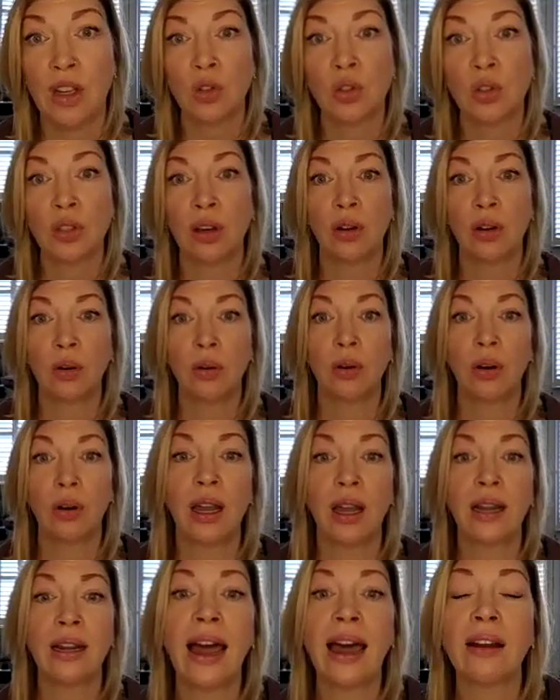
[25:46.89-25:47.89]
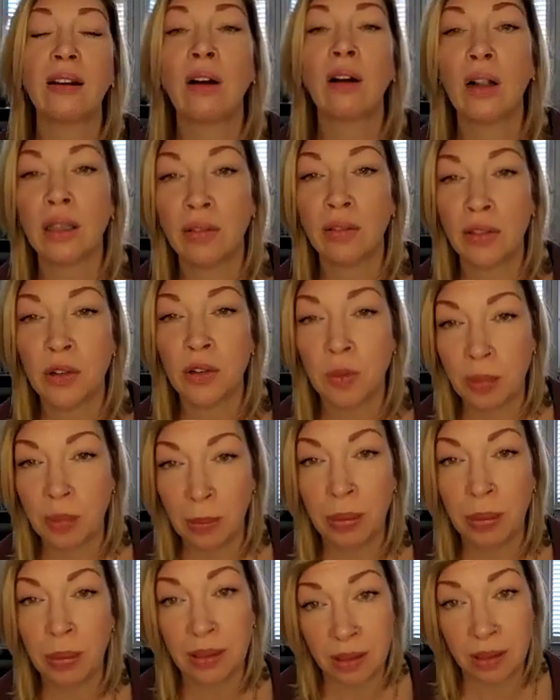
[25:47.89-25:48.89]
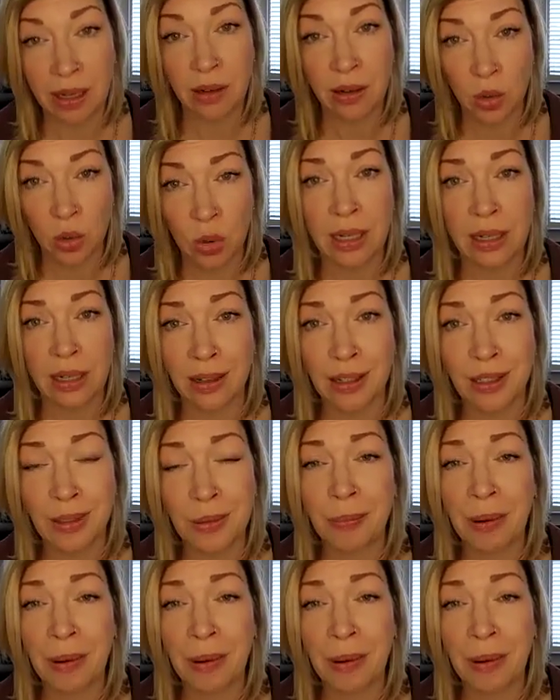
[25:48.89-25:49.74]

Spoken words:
So not all of those people attend trainings.